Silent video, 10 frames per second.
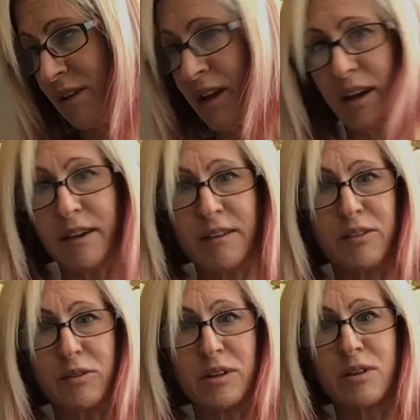hey,
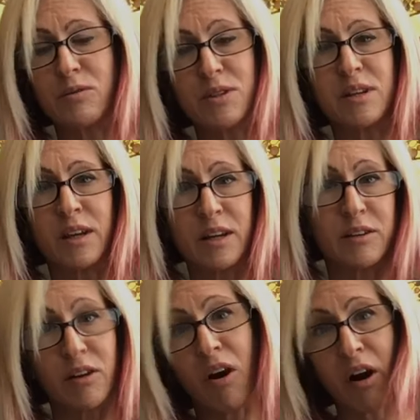you could go sing it in
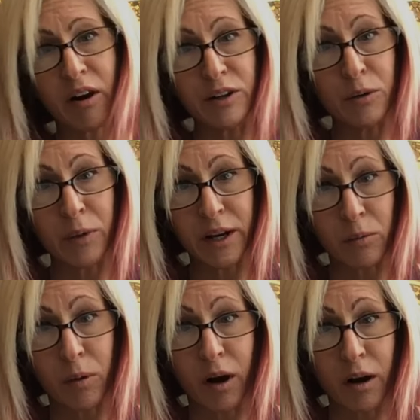the car on your way to
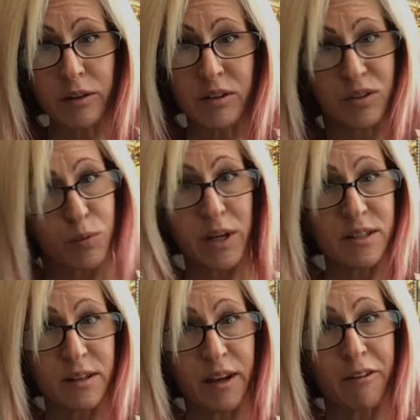work. There's ways
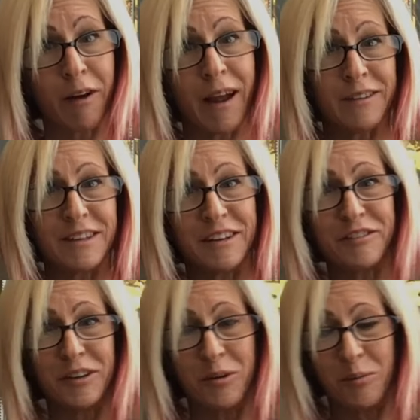to get around it if
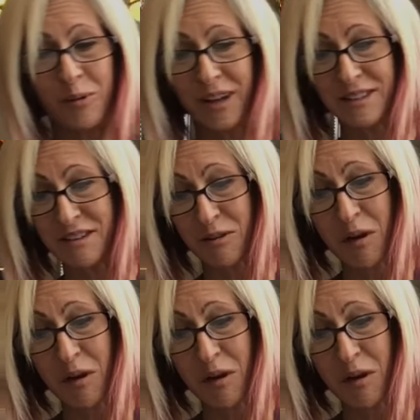you don't want to.